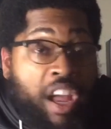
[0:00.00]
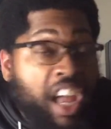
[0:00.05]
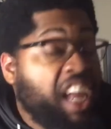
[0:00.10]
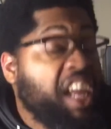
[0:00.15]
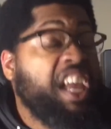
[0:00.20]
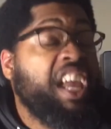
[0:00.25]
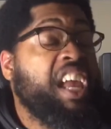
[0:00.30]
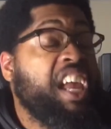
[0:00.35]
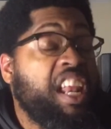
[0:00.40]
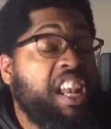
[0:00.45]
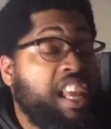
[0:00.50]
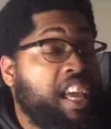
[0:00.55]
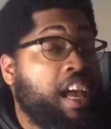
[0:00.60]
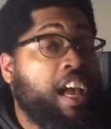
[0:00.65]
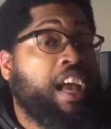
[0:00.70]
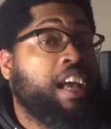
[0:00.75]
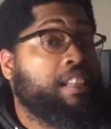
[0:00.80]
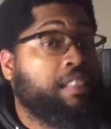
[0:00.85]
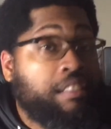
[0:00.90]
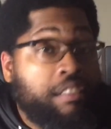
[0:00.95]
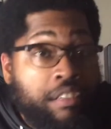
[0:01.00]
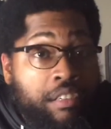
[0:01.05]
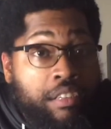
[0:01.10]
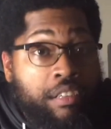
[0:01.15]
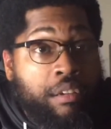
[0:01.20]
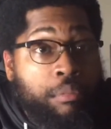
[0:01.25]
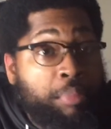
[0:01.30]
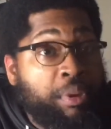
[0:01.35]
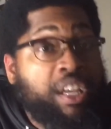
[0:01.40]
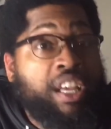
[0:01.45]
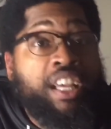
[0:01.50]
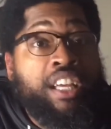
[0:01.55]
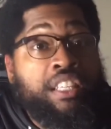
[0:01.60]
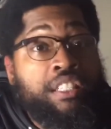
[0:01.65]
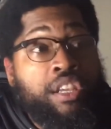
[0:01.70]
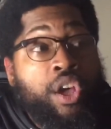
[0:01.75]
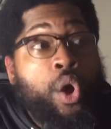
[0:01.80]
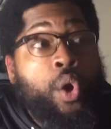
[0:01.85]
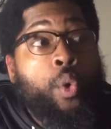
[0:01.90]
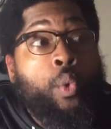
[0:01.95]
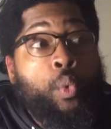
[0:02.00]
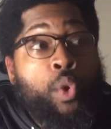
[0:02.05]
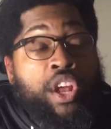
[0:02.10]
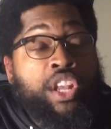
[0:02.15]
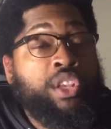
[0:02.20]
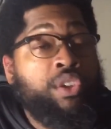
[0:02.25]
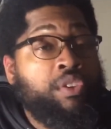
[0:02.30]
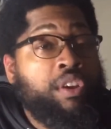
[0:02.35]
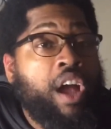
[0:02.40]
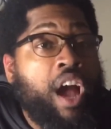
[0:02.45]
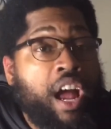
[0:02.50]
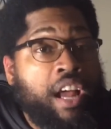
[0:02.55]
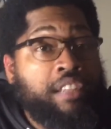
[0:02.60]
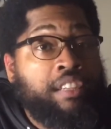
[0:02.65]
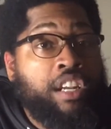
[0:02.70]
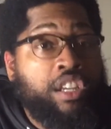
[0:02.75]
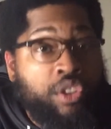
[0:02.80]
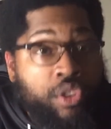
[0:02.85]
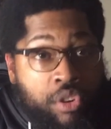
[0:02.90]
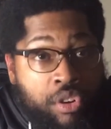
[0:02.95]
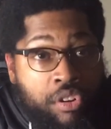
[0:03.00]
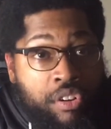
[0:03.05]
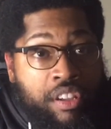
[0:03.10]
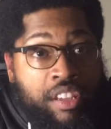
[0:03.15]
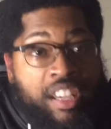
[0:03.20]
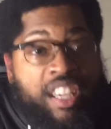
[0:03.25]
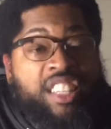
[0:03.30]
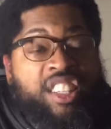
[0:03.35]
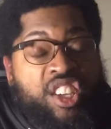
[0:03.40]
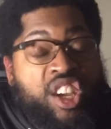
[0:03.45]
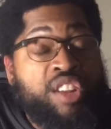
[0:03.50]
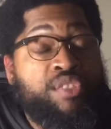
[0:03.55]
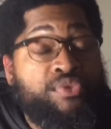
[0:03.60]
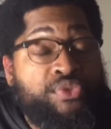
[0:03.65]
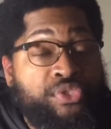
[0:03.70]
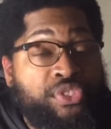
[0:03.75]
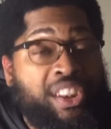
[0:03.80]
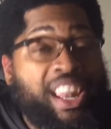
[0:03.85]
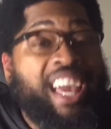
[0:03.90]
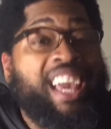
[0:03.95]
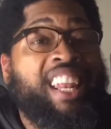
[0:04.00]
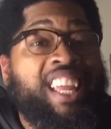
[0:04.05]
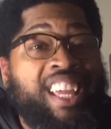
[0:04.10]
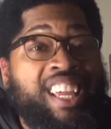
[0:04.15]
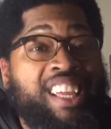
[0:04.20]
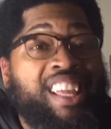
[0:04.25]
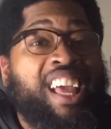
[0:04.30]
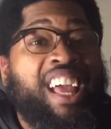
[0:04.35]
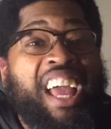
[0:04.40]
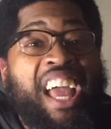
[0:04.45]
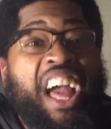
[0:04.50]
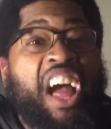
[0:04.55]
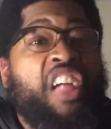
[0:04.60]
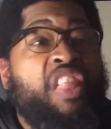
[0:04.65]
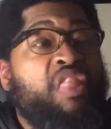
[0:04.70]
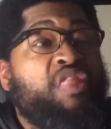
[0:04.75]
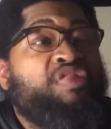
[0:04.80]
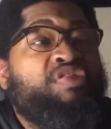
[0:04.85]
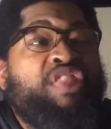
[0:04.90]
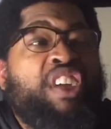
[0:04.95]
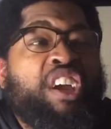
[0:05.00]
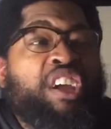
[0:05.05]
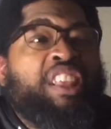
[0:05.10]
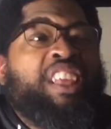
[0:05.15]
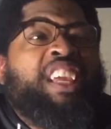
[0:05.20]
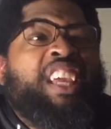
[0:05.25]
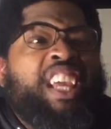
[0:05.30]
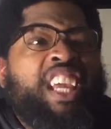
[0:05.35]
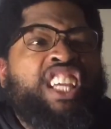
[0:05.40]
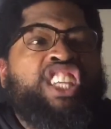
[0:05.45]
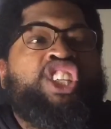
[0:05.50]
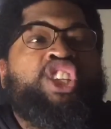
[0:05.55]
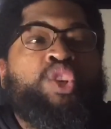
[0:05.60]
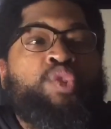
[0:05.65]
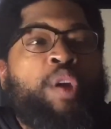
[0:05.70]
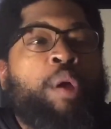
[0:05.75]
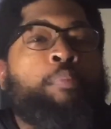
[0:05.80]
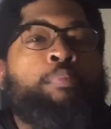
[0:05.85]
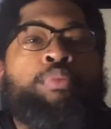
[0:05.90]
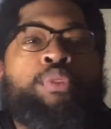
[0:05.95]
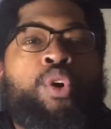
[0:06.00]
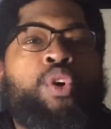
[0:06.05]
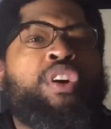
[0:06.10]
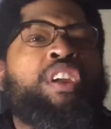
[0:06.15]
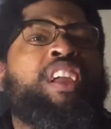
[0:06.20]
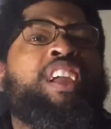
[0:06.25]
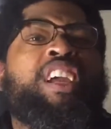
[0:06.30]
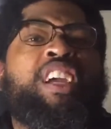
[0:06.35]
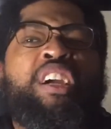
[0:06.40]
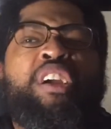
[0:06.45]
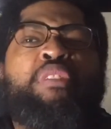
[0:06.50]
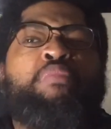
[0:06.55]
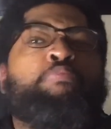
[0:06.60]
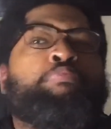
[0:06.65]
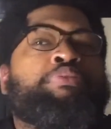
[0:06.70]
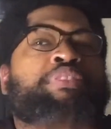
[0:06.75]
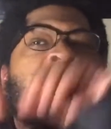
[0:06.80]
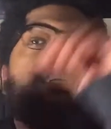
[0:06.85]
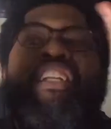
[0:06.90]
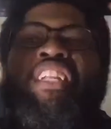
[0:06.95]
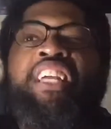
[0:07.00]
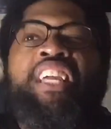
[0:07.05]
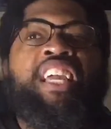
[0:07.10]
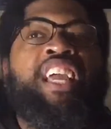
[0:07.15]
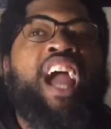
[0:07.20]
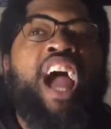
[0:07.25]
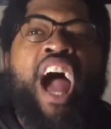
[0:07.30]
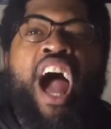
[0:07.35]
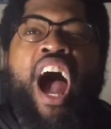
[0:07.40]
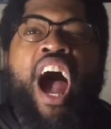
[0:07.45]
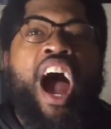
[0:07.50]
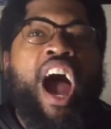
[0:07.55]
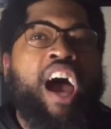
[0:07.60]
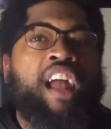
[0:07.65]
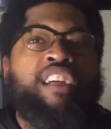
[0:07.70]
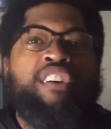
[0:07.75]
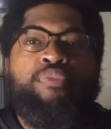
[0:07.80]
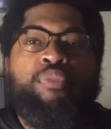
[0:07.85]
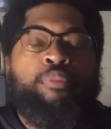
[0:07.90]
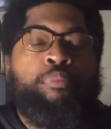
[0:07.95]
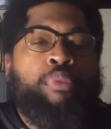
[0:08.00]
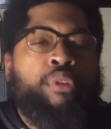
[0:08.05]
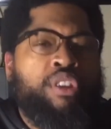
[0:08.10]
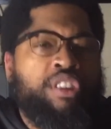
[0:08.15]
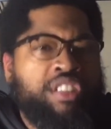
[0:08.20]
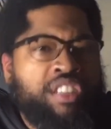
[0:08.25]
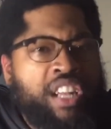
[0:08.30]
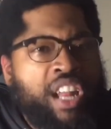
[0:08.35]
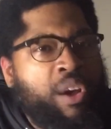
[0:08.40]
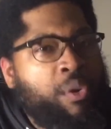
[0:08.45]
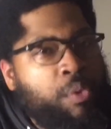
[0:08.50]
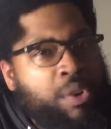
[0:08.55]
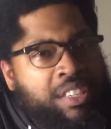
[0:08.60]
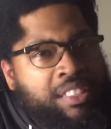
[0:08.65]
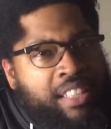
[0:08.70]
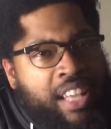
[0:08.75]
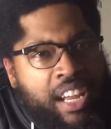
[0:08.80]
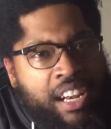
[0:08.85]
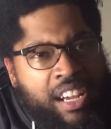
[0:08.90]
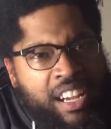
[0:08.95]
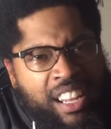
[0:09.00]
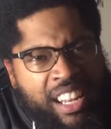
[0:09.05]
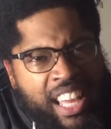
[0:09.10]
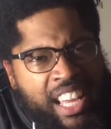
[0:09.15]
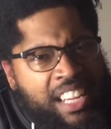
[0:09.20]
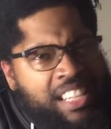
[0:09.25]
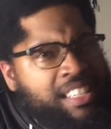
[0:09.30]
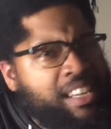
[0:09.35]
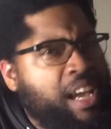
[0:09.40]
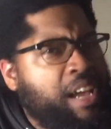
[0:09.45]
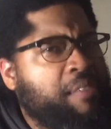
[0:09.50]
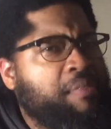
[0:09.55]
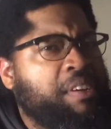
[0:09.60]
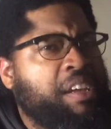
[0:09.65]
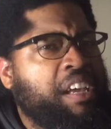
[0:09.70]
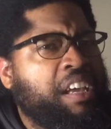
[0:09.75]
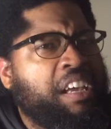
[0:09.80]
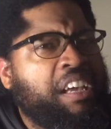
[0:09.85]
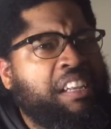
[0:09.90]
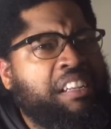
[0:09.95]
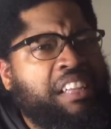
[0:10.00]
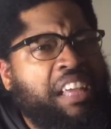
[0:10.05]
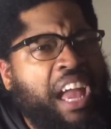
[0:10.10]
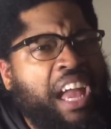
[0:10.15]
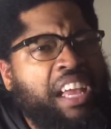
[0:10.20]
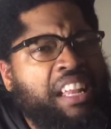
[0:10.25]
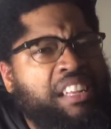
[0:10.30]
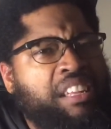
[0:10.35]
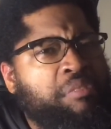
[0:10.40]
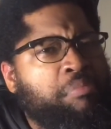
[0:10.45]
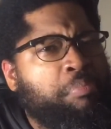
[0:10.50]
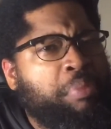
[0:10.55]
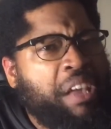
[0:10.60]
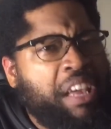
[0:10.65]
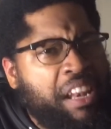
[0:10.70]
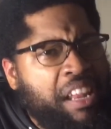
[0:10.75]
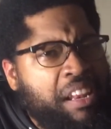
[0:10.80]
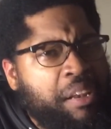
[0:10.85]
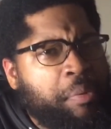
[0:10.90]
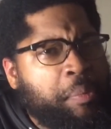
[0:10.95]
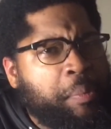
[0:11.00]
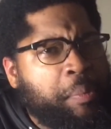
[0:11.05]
Any answer. Because what you guys are doing is conflating the issue and blowing it completely out of proportion. And what's that lady's name again? Kaitlin Bennet?